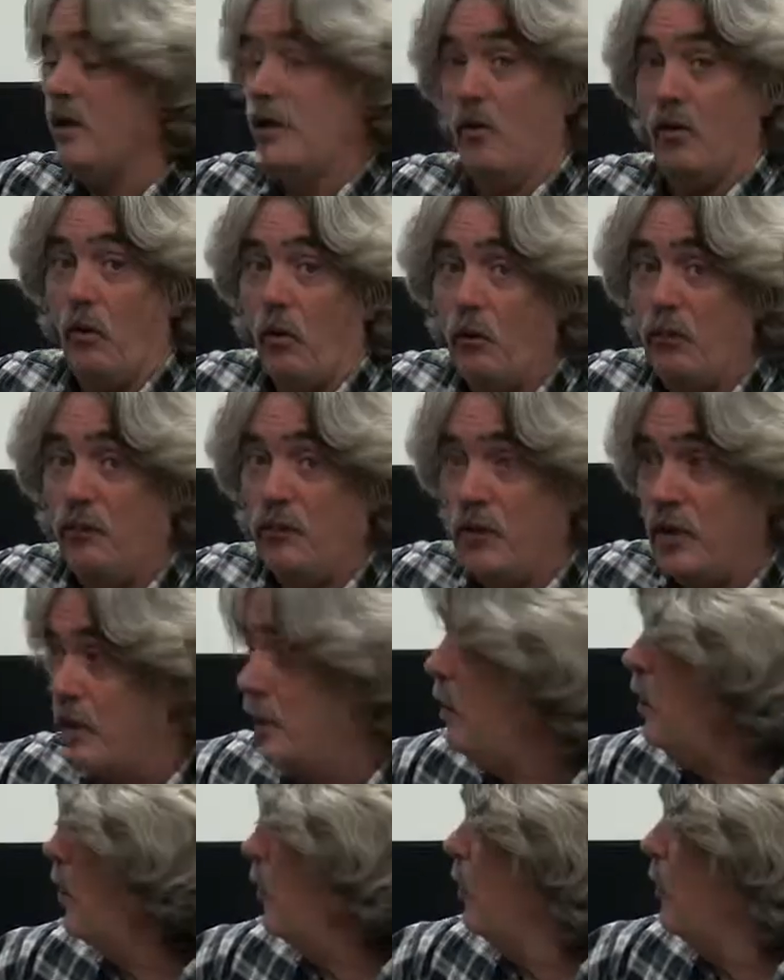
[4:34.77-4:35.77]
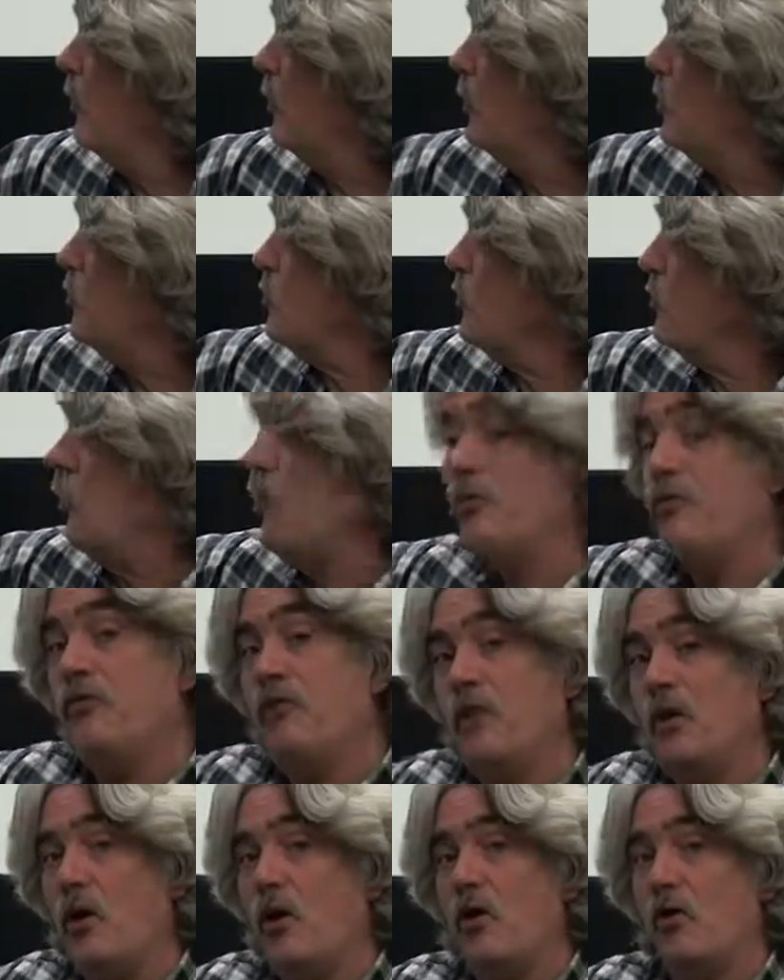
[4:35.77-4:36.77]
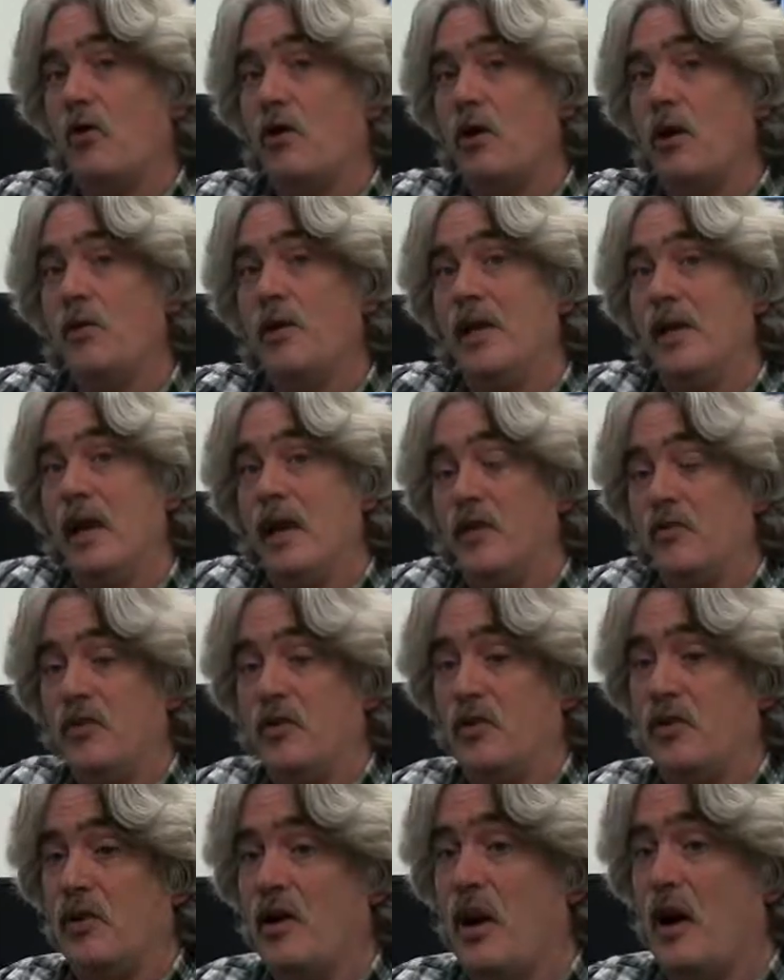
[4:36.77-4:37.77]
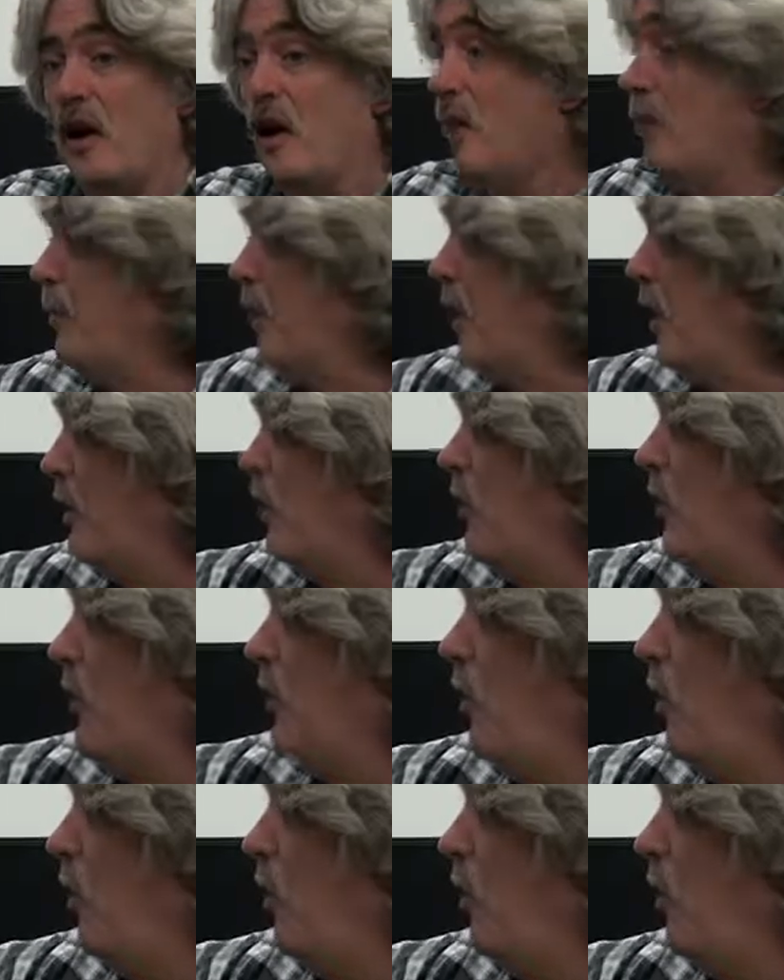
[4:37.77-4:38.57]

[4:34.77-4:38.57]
and hopefully there's no flow coming out of your car battery at